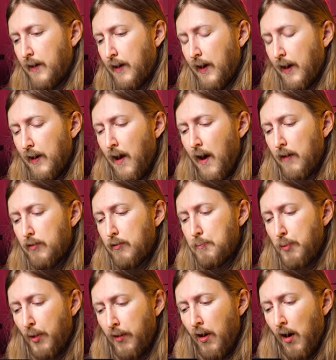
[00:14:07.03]
cannot
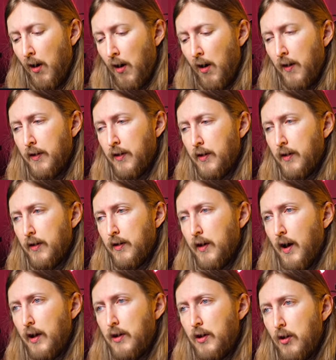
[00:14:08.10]
put on
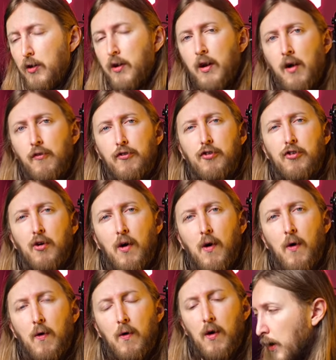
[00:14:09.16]
a good enough
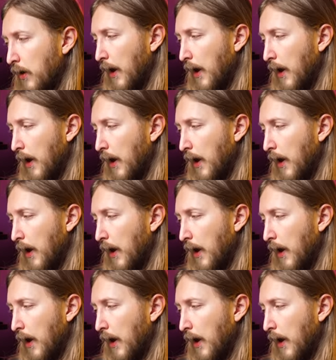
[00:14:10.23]
show.